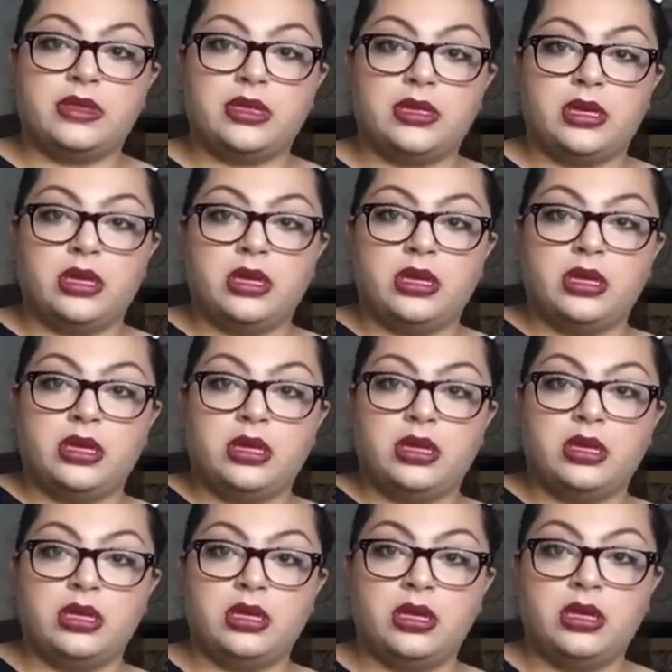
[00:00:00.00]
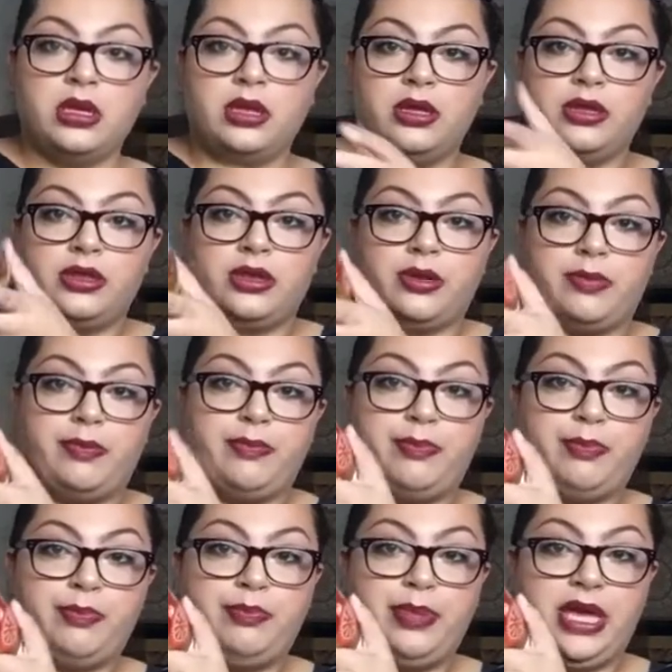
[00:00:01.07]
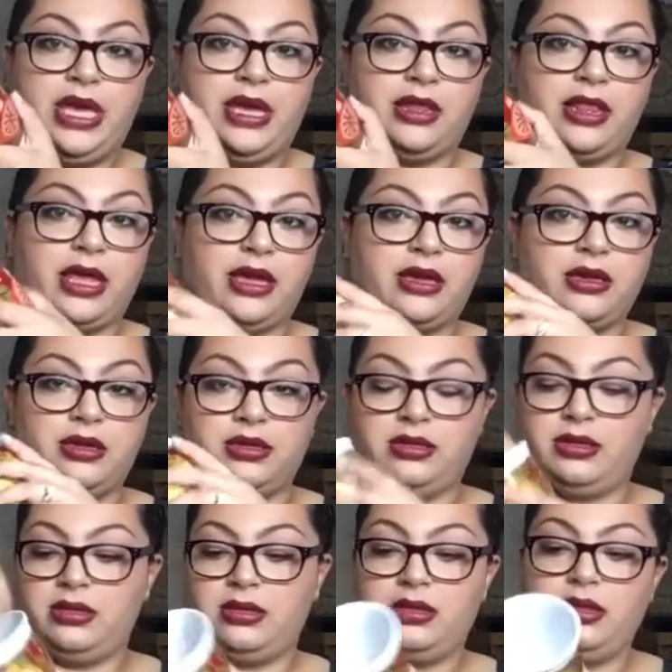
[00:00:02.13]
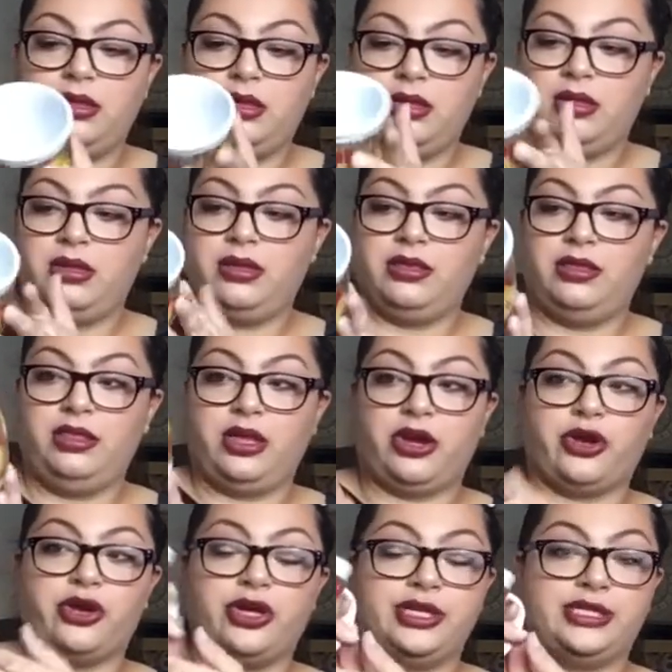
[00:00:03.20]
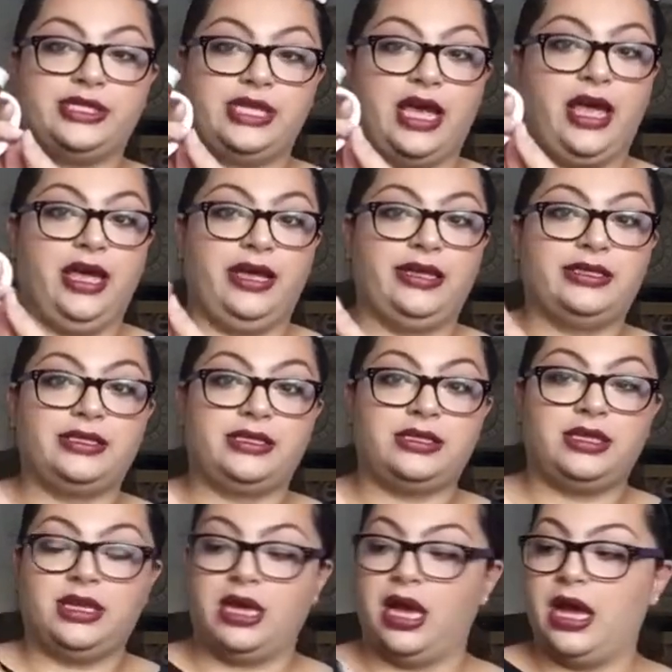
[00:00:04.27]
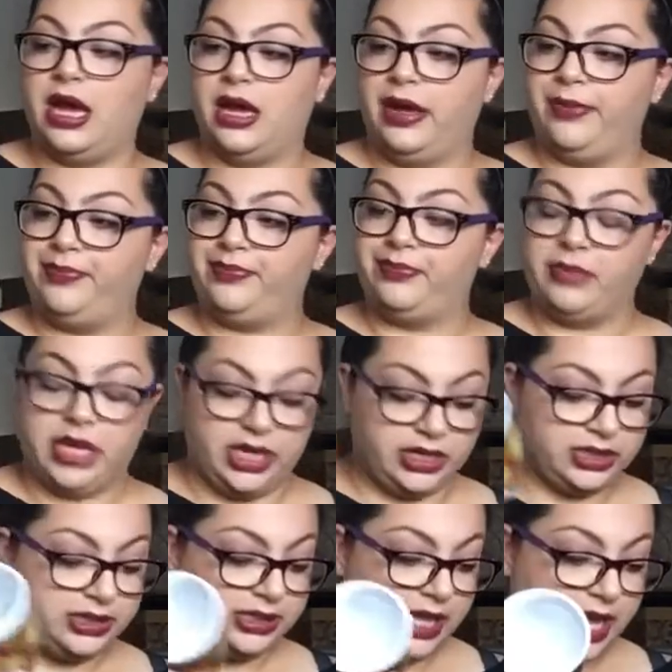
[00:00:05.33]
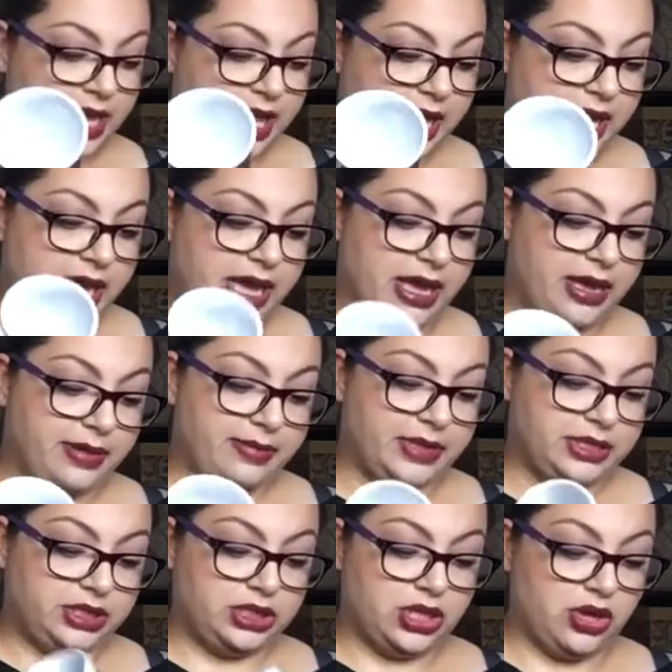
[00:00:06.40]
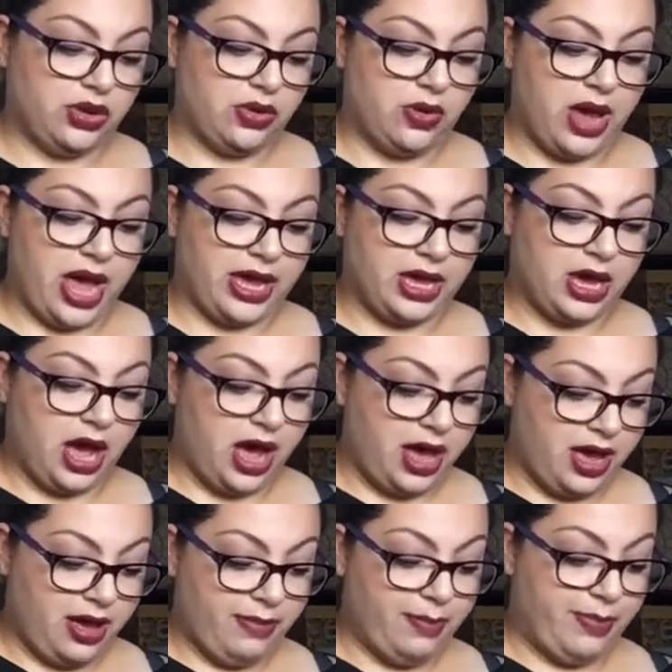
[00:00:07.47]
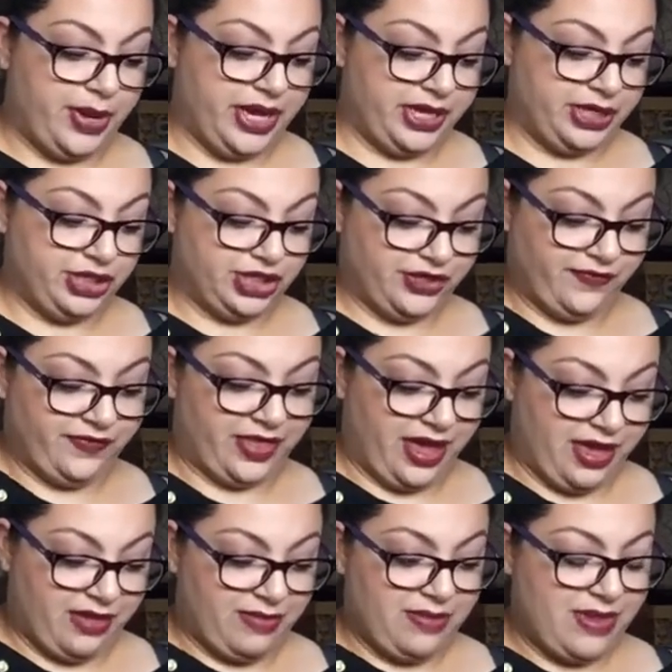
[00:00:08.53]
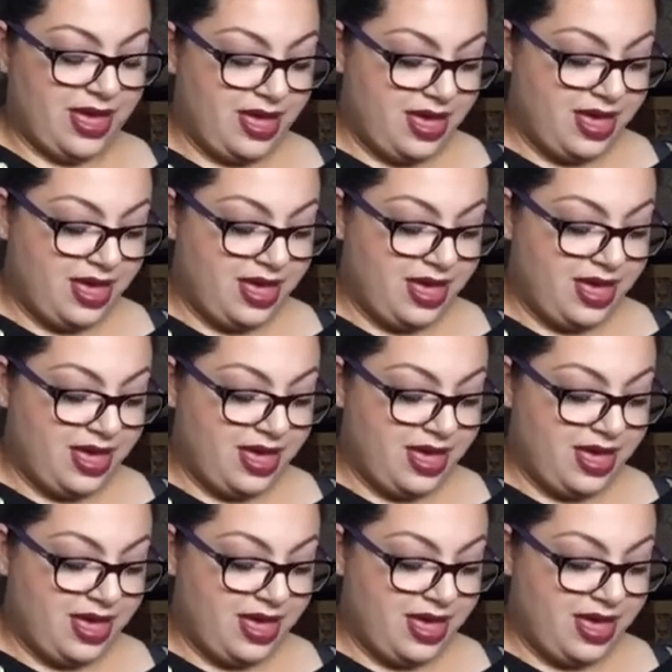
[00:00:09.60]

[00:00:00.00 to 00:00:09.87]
See? They're big. Like, they're good size um, mugs. Um, so I got a bunch of them